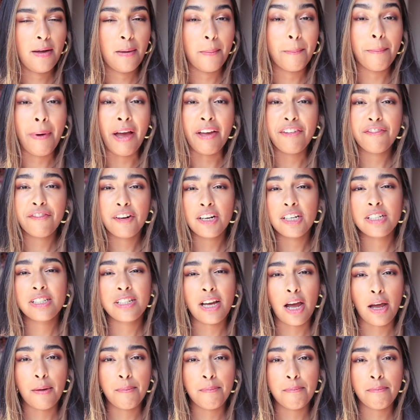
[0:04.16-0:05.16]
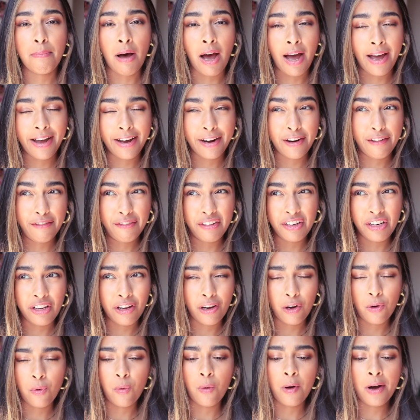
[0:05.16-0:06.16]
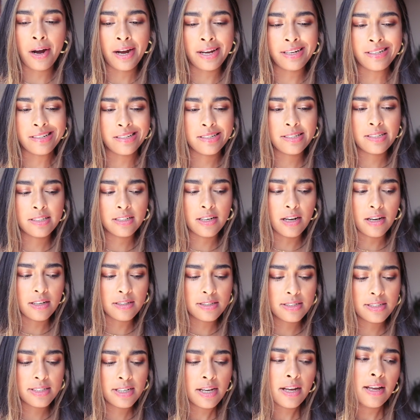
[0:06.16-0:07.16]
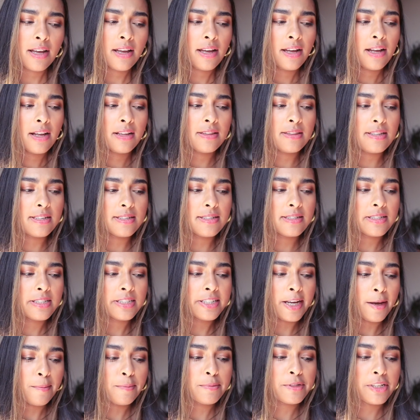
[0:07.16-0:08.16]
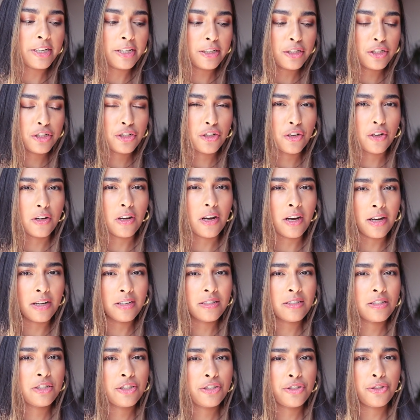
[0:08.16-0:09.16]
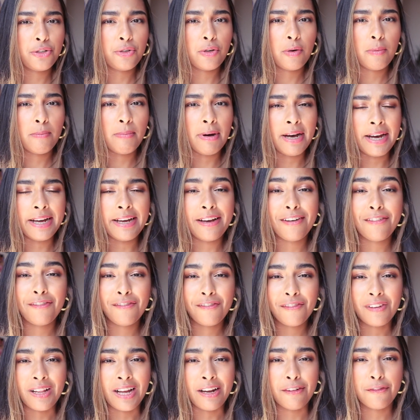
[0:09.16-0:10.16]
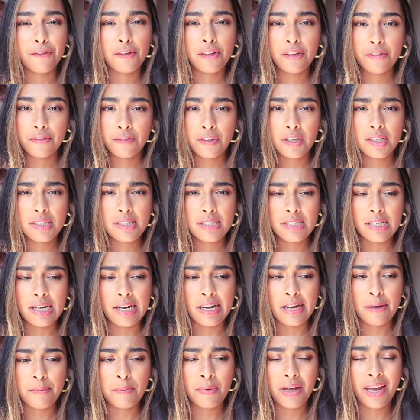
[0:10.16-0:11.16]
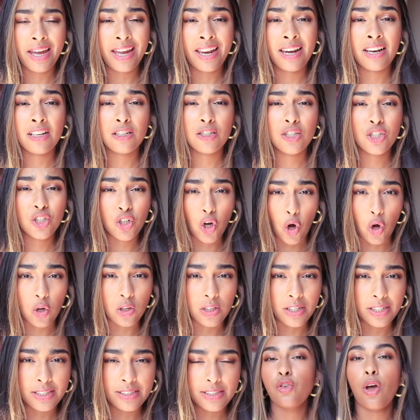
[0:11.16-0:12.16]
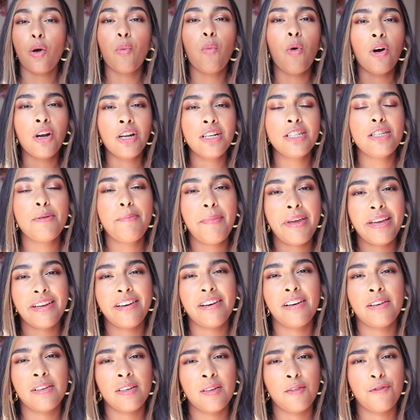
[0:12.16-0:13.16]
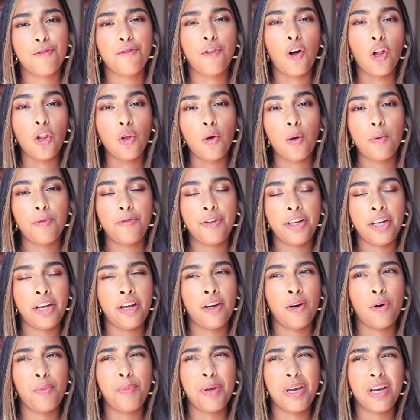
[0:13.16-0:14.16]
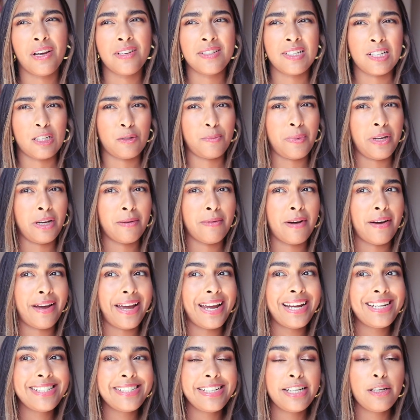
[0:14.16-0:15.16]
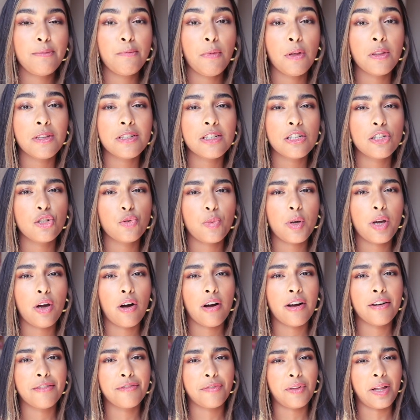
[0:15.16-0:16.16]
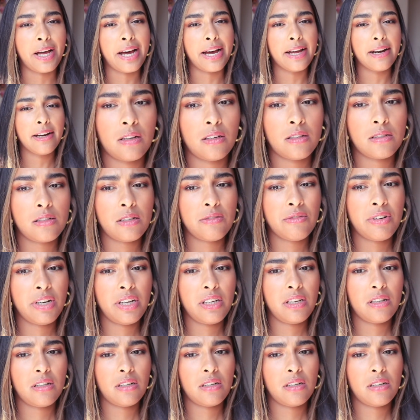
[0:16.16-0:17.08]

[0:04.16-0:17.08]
my first time buyer video where I discussed the steps it took us to buy a flat for the first time in Scotland. So I wanted to make a follow-up video because it's been about 18 months since we got our flat. Is that right?